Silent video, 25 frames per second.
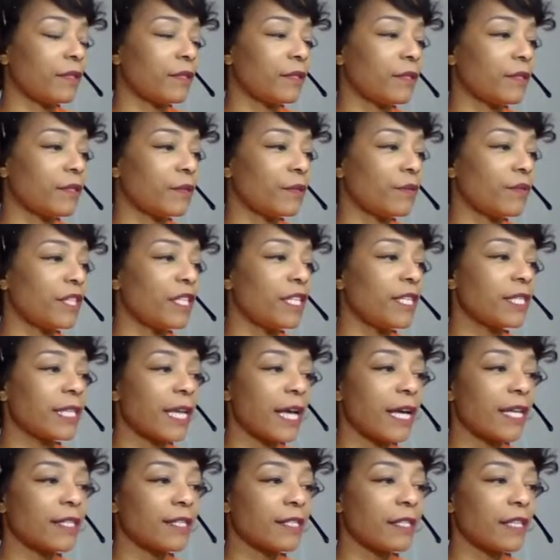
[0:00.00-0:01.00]
So with these
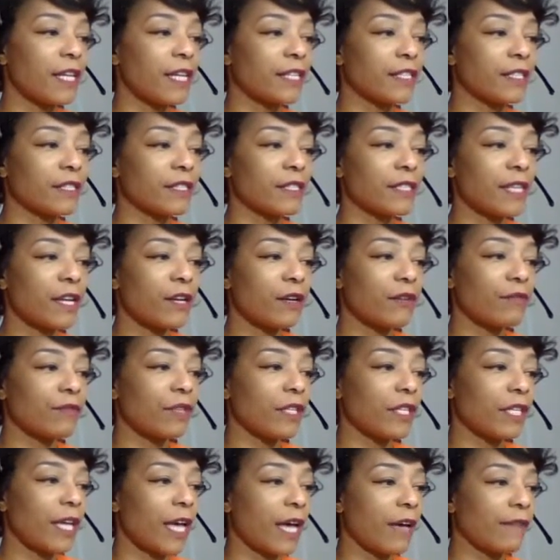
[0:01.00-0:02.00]
kinds of lessons, I don't
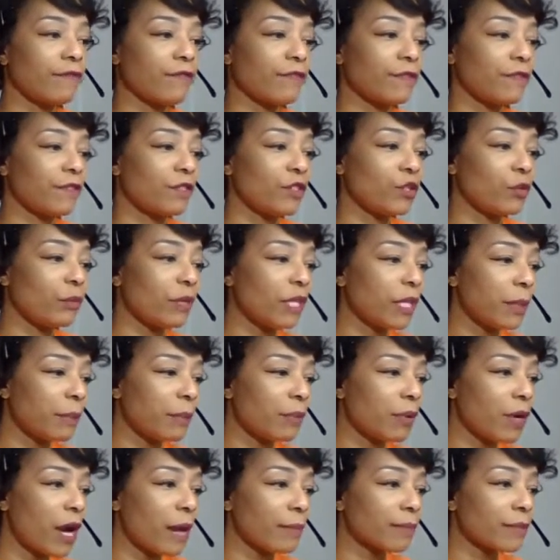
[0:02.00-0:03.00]
really have too many
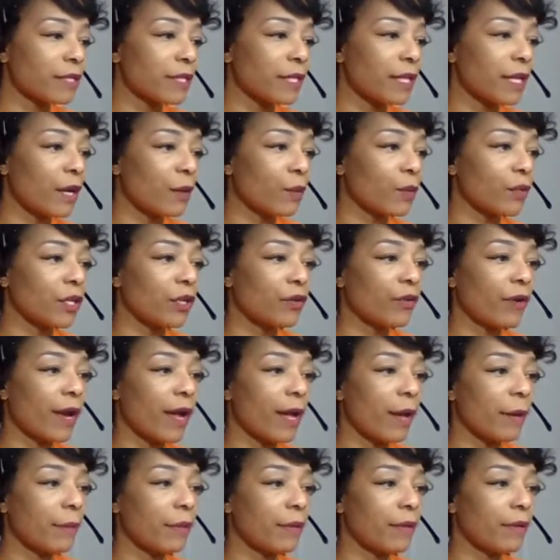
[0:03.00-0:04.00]
props that I would
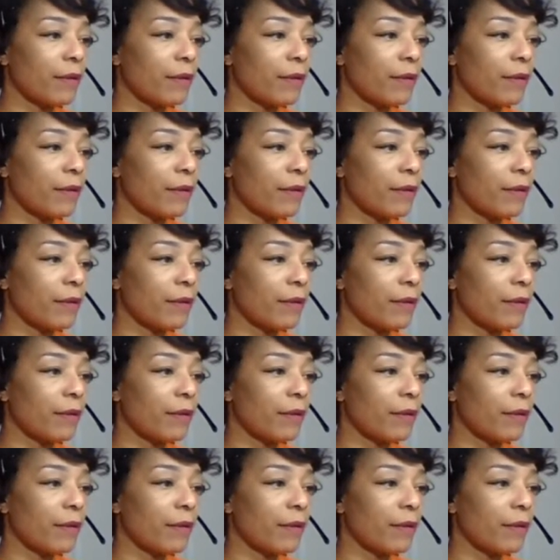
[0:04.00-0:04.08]
grab,